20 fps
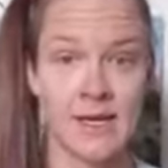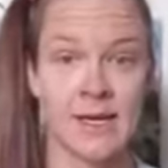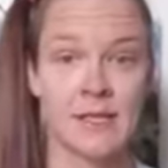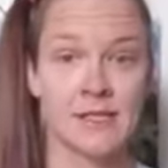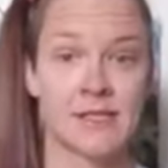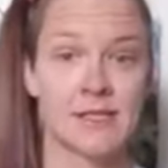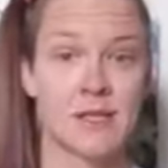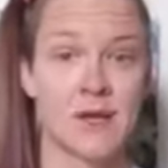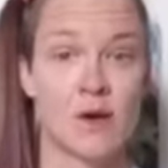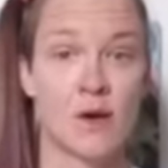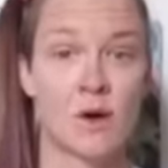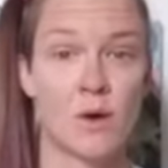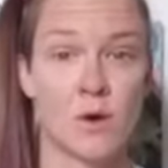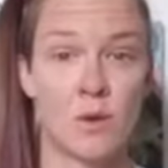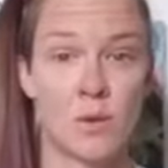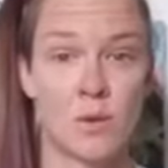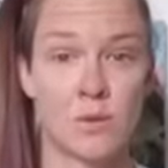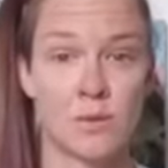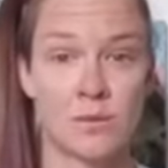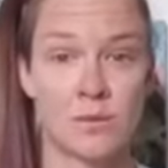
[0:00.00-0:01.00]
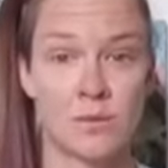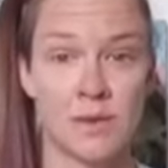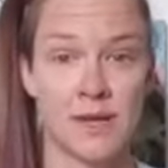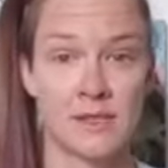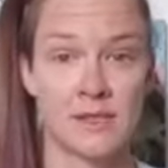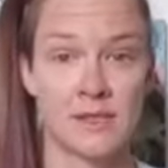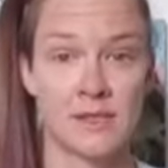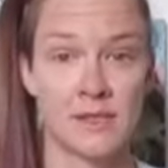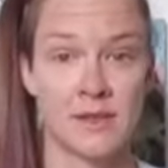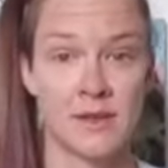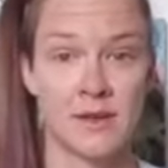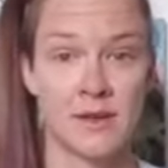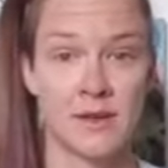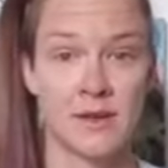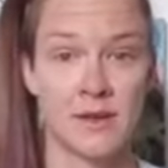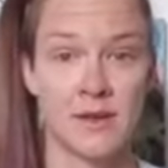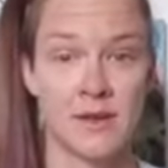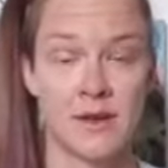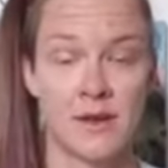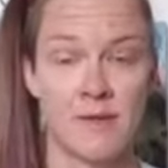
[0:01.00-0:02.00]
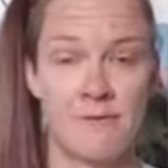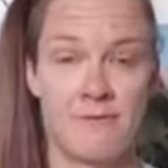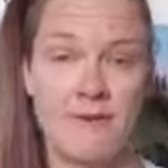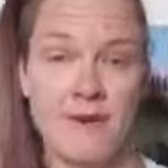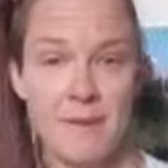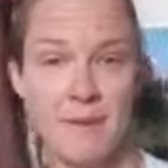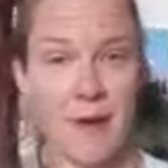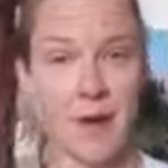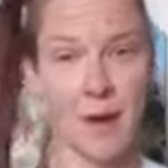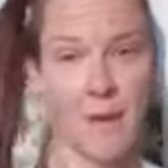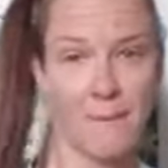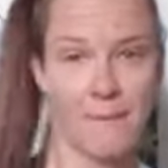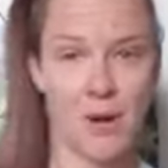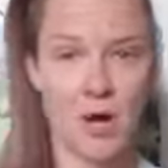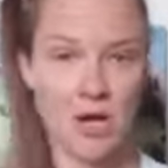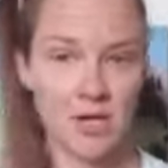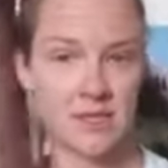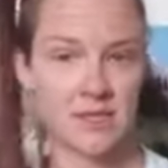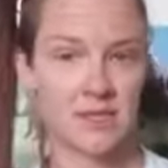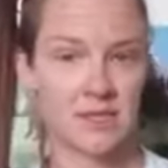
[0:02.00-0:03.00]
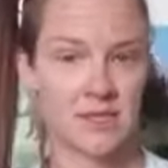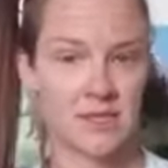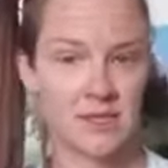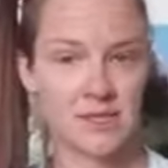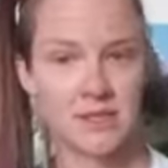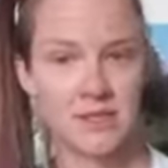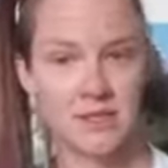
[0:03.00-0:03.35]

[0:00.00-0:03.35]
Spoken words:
So lots of female bosses